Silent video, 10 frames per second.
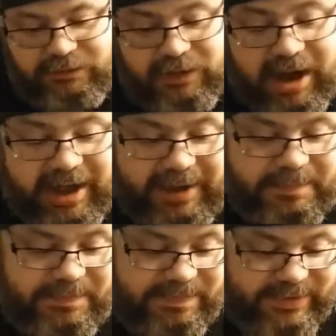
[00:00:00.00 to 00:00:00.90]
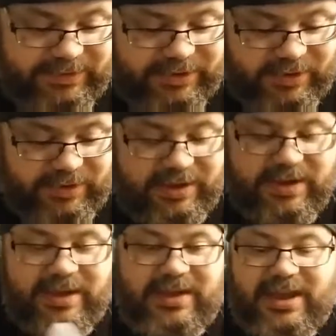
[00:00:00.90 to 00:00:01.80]
awry. So,
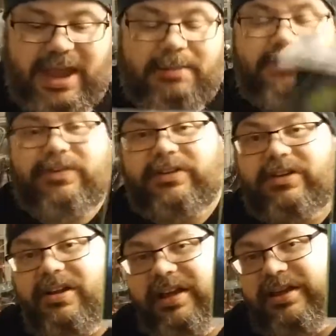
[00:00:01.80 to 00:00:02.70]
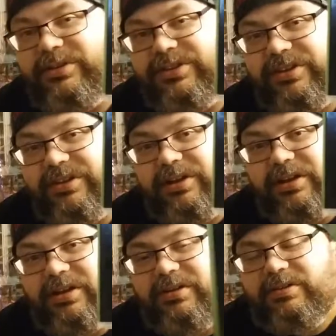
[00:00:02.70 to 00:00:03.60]
Amityville Dollhouse, there
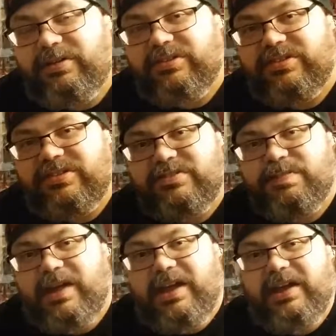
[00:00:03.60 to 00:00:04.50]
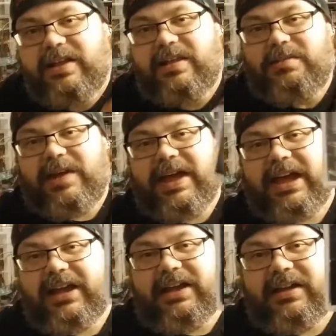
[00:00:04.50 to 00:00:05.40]
you go. There's the spine on the
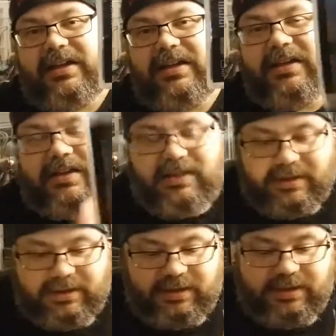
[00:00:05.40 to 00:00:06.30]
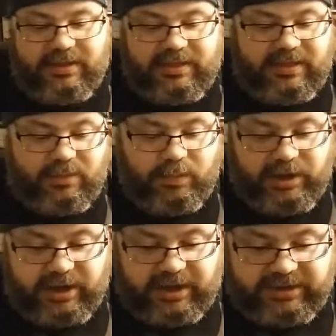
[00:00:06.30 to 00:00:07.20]
back. Then
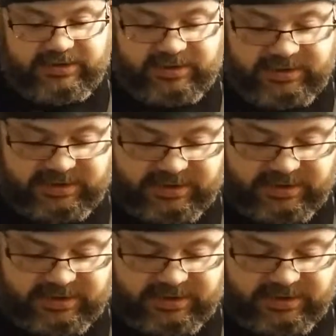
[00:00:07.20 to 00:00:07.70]
we got,